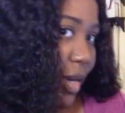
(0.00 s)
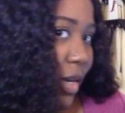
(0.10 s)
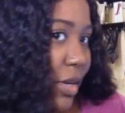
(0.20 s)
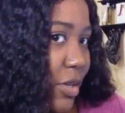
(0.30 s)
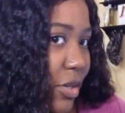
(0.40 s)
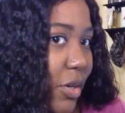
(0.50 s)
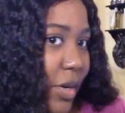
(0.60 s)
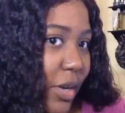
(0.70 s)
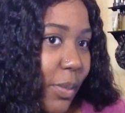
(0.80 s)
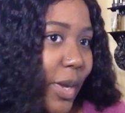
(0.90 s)
need to hurry
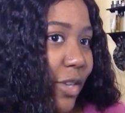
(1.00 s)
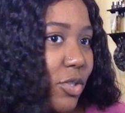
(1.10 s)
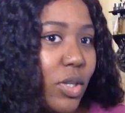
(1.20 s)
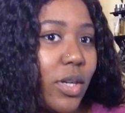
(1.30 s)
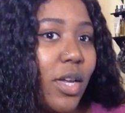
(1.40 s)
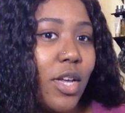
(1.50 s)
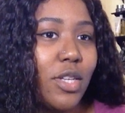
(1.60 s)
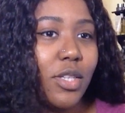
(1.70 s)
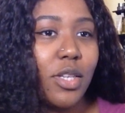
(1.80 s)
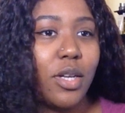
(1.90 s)
up actually.
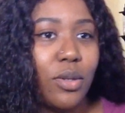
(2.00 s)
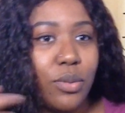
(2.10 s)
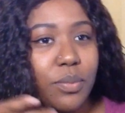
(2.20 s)
So